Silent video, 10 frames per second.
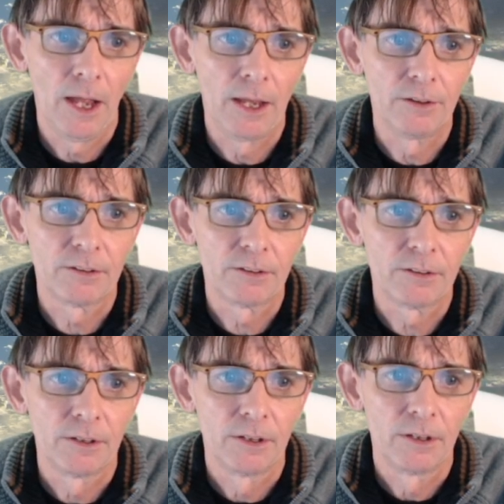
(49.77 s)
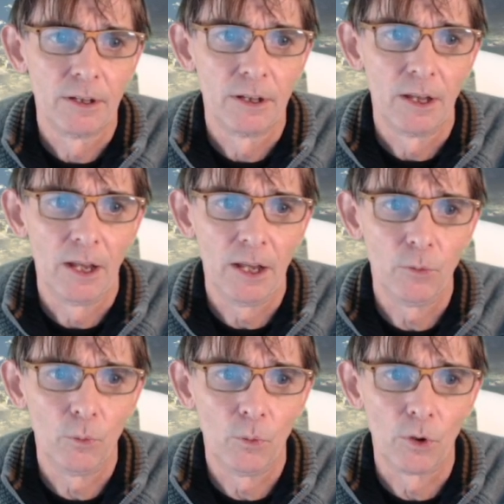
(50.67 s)
AND,
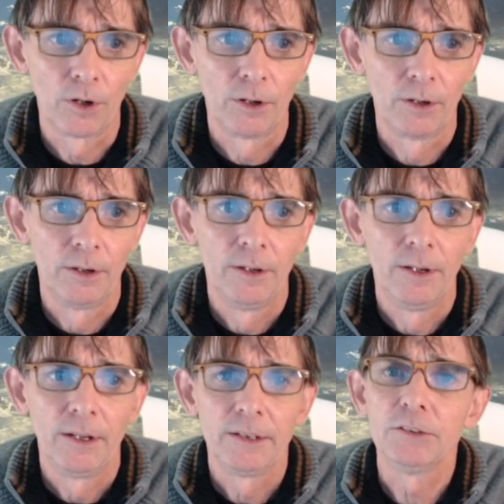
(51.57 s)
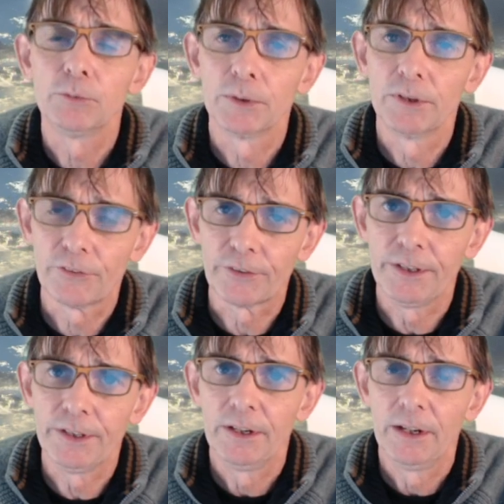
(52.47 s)
and OR. These were the
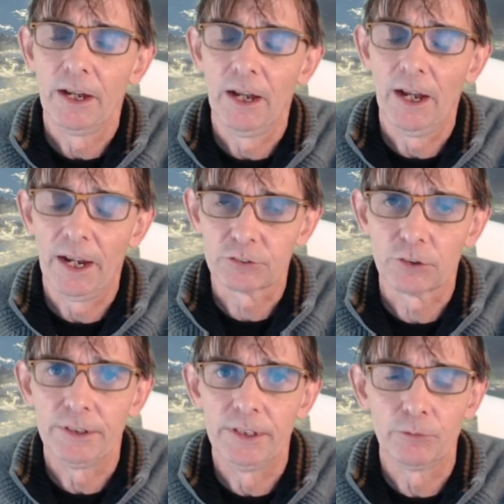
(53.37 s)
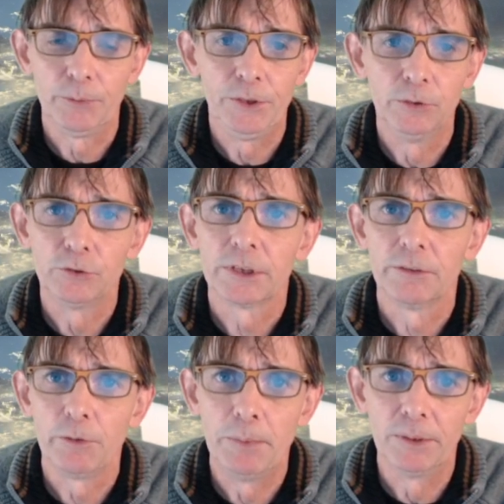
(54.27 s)
three actually that we used,
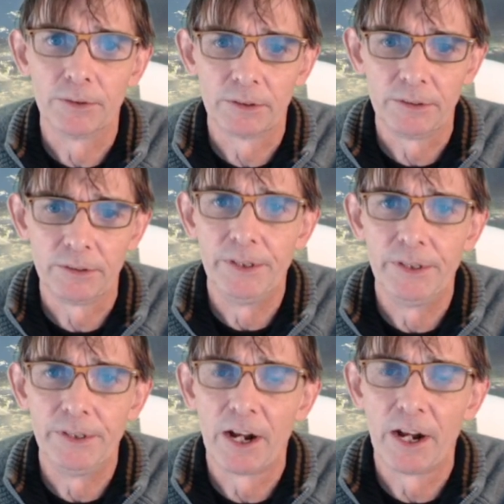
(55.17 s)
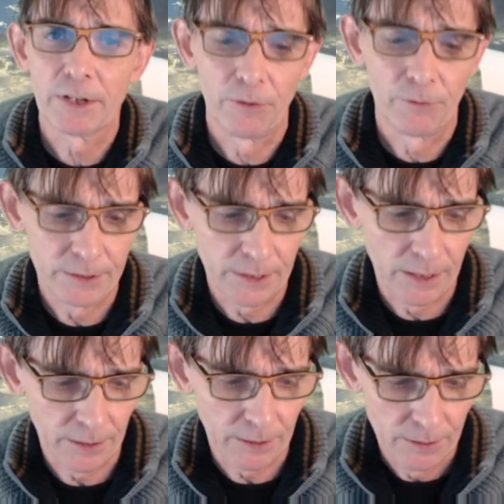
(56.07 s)
and we derived our
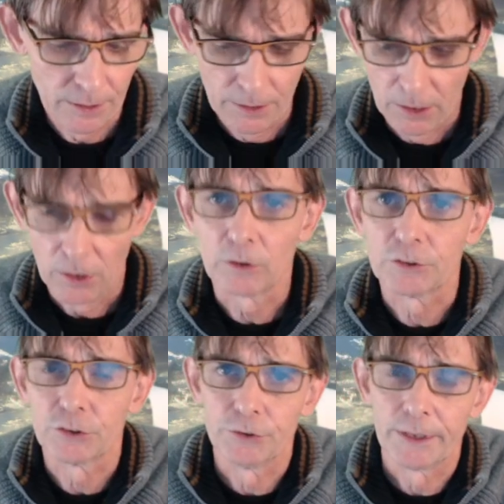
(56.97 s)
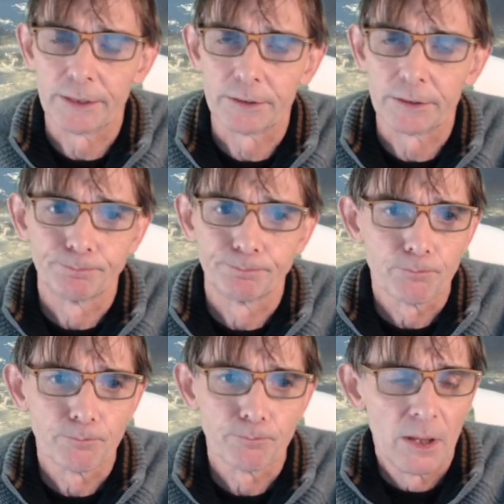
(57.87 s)
entire logic on that.
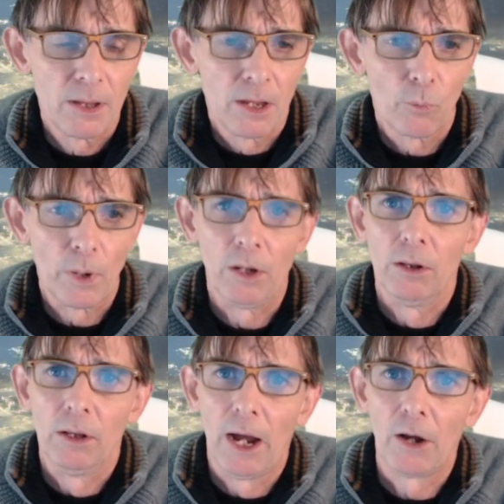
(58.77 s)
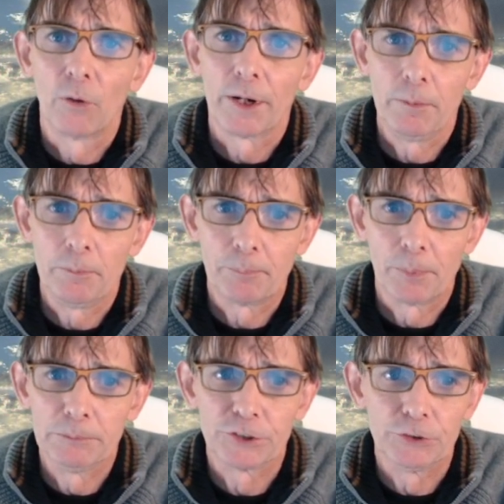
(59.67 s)
Well, I already
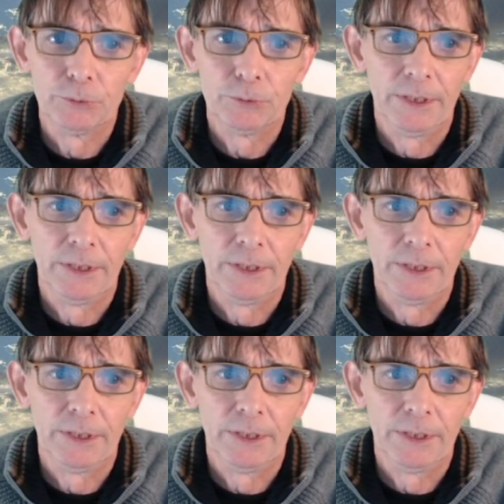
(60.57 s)
promised you